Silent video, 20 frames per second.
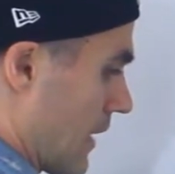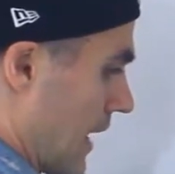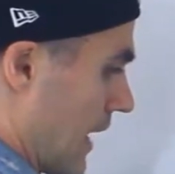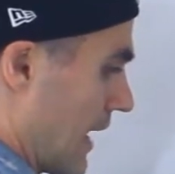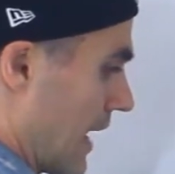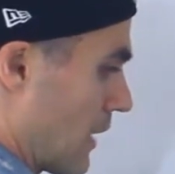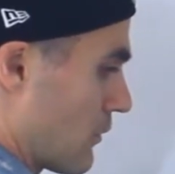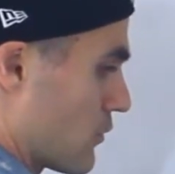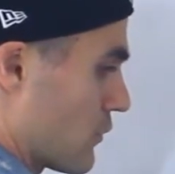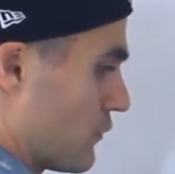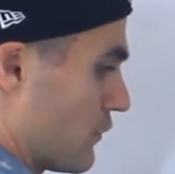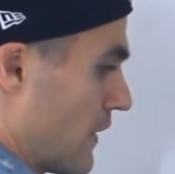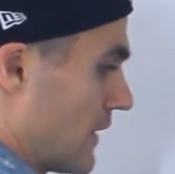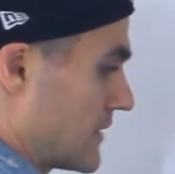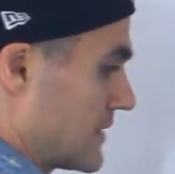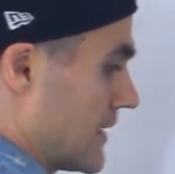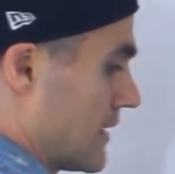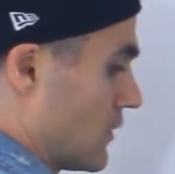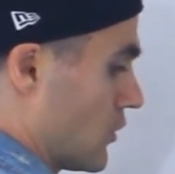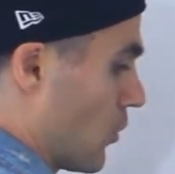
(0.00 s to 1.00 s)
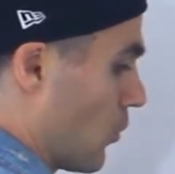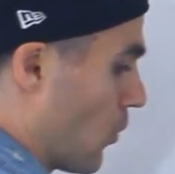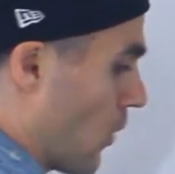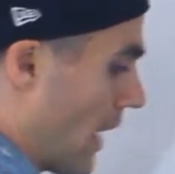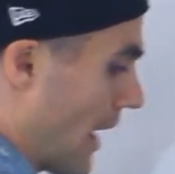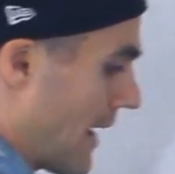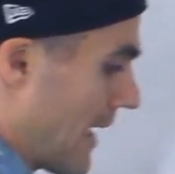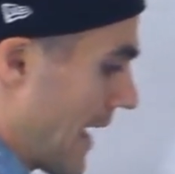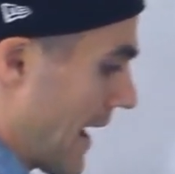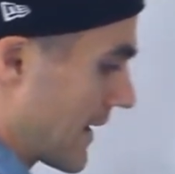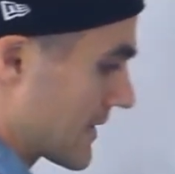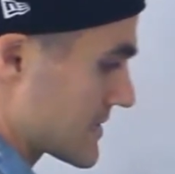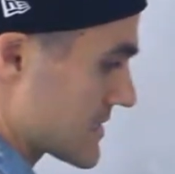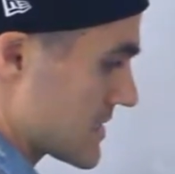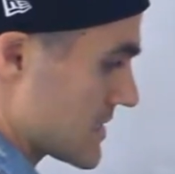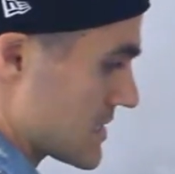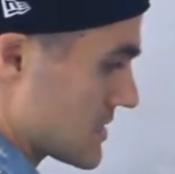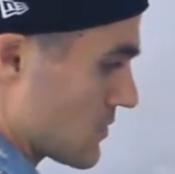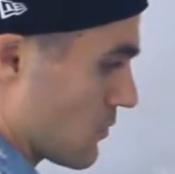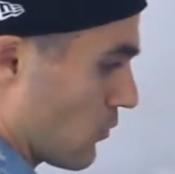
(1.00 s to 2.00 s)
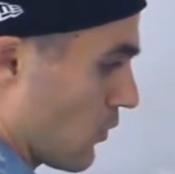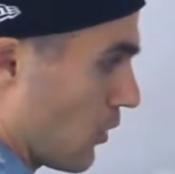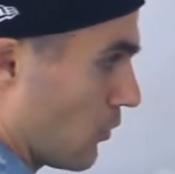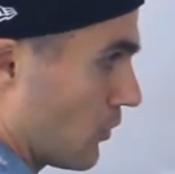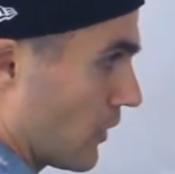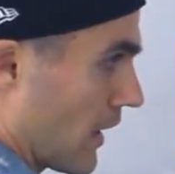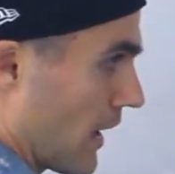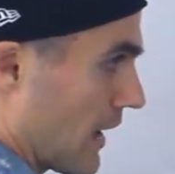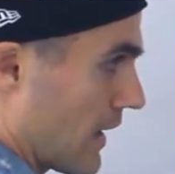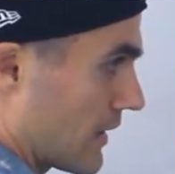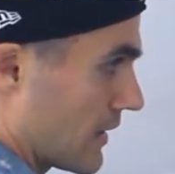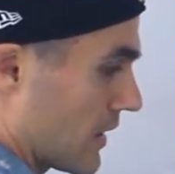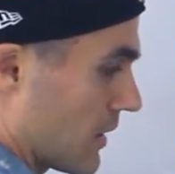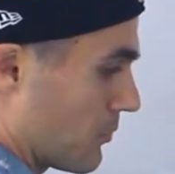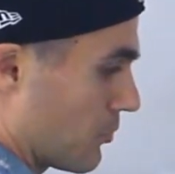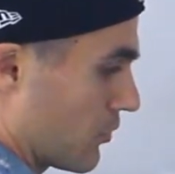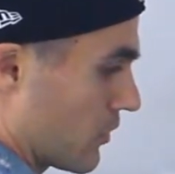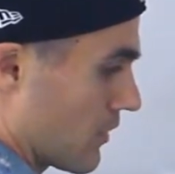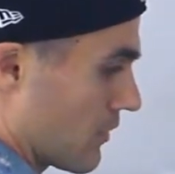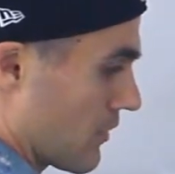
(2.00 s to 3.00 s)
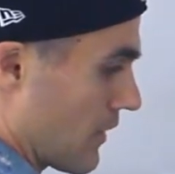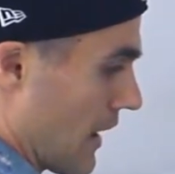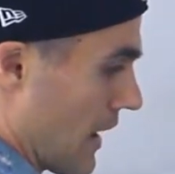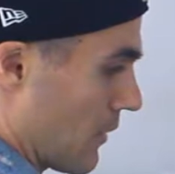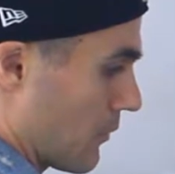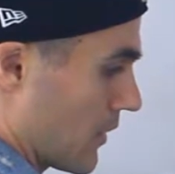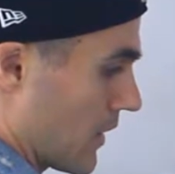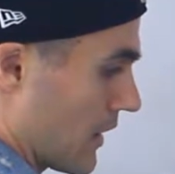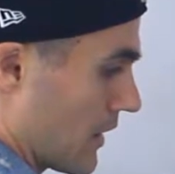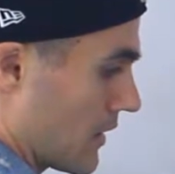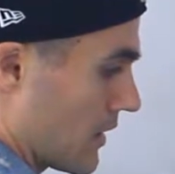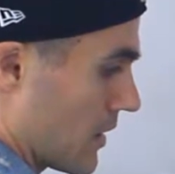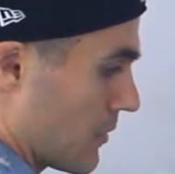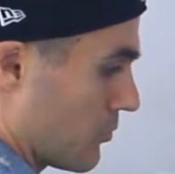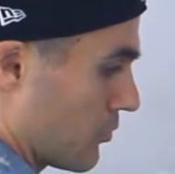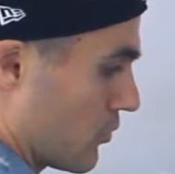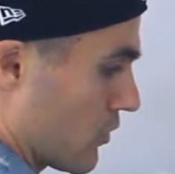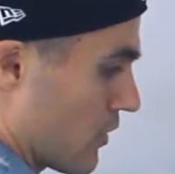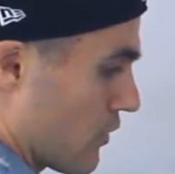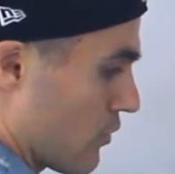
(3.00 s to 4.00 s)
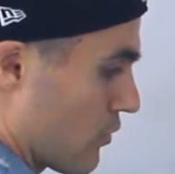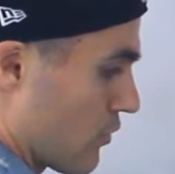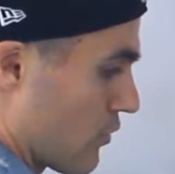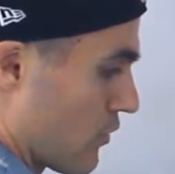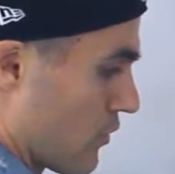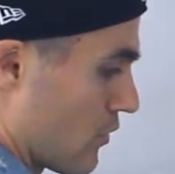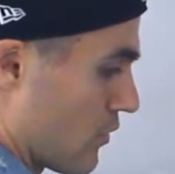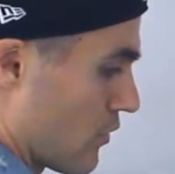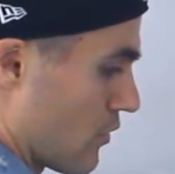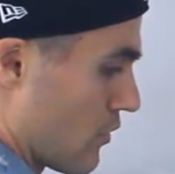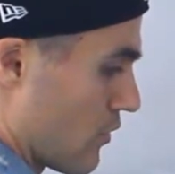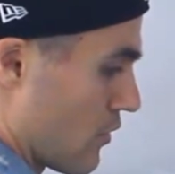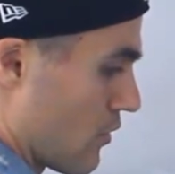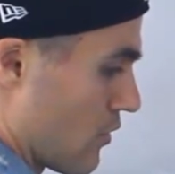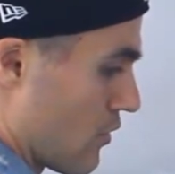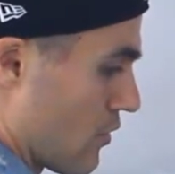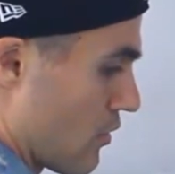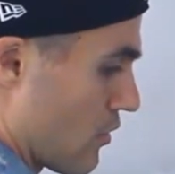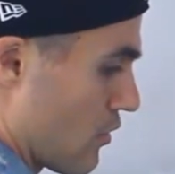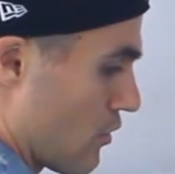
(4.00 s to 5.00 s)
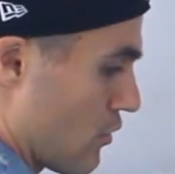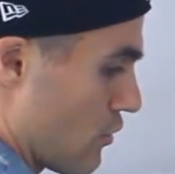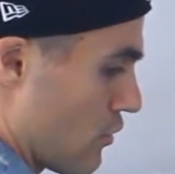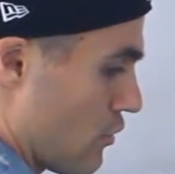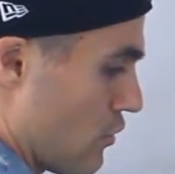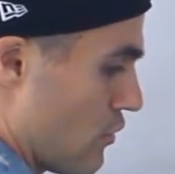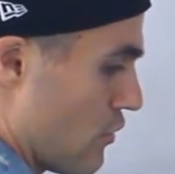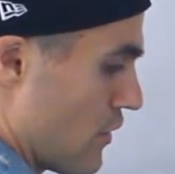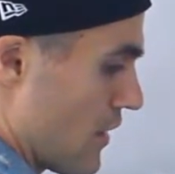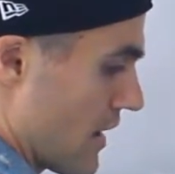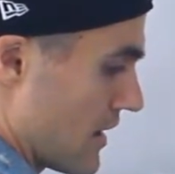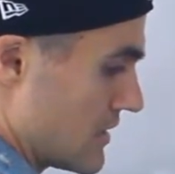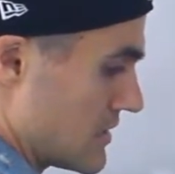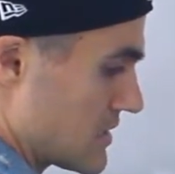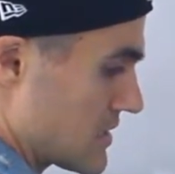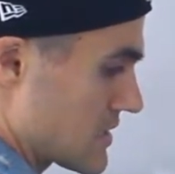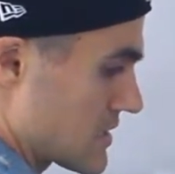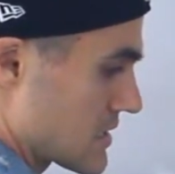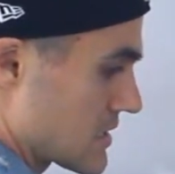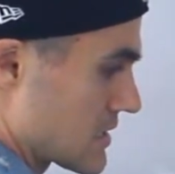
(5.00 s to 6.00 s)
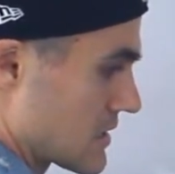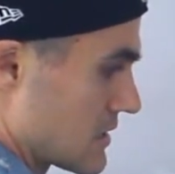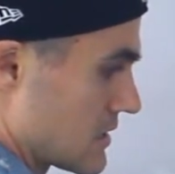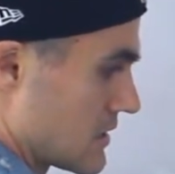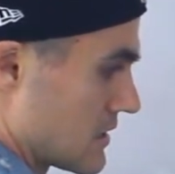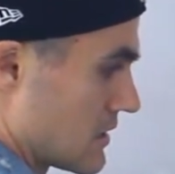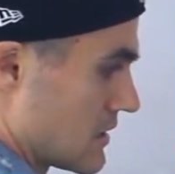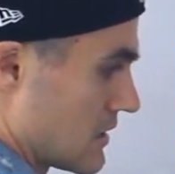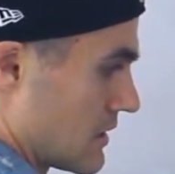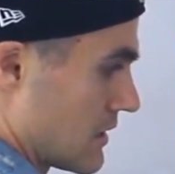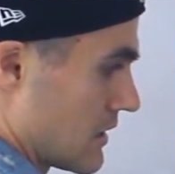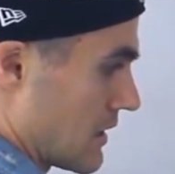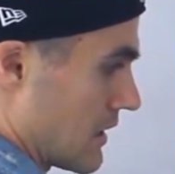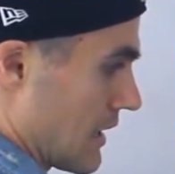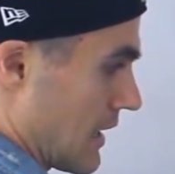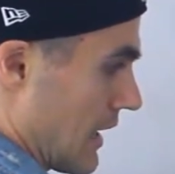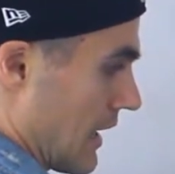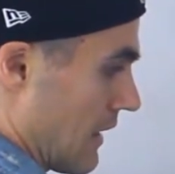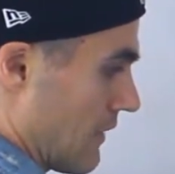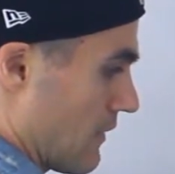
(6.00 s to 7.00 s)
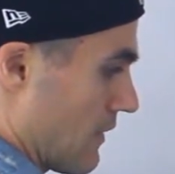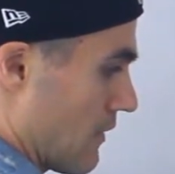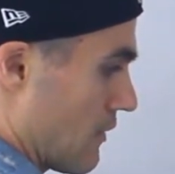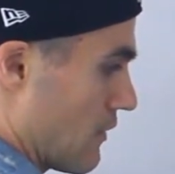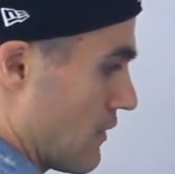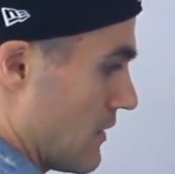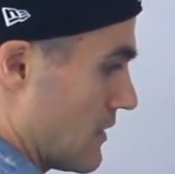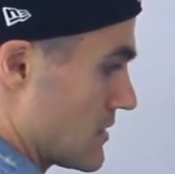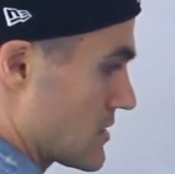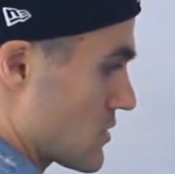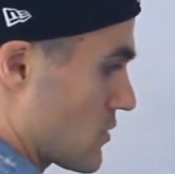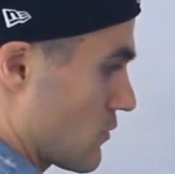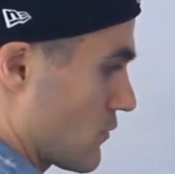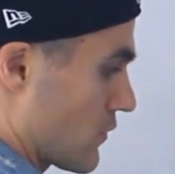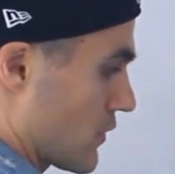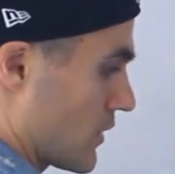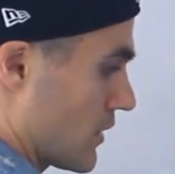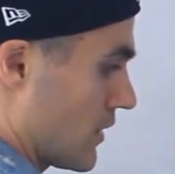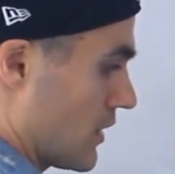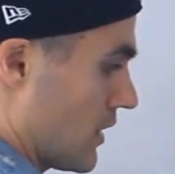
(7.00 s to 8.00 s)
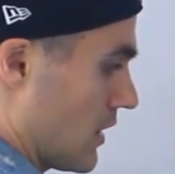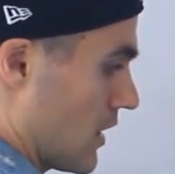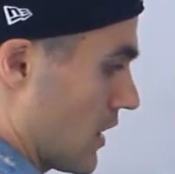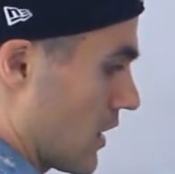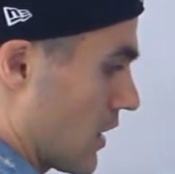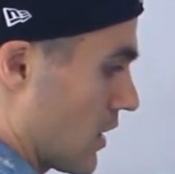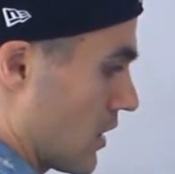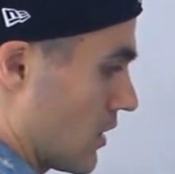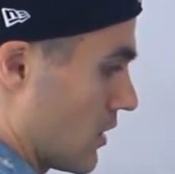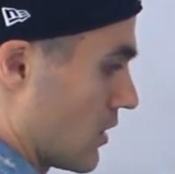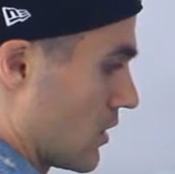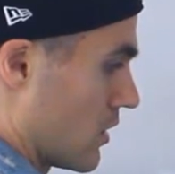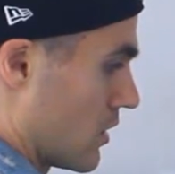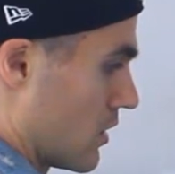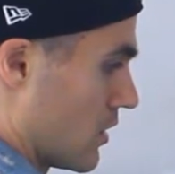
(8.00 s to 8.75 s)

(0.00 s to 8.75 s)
and I reflect it in the y-axis, what would I end up with? I would end up with this and then this over here